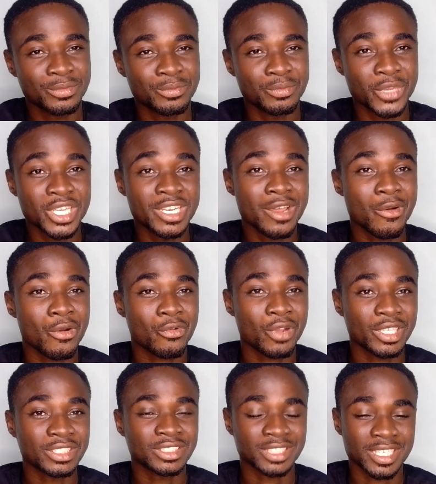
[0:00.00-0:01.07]
made a
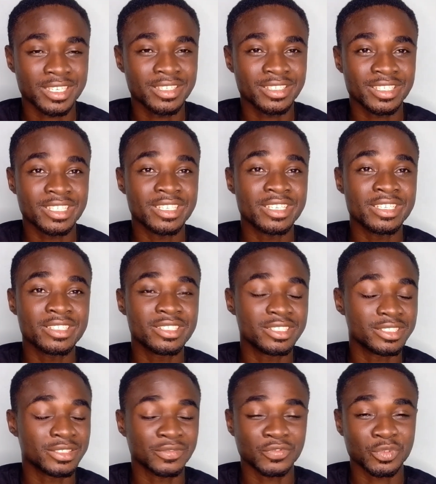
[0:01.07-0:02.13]
request that they need
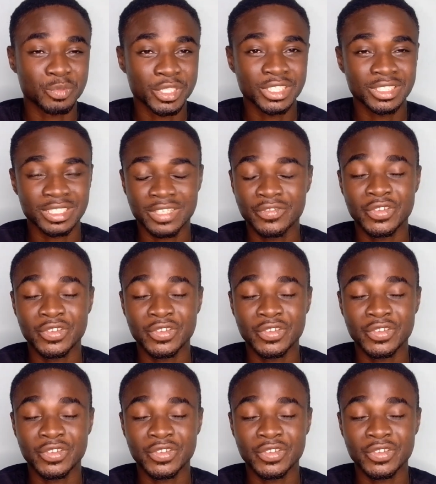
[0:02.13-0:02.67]
this information,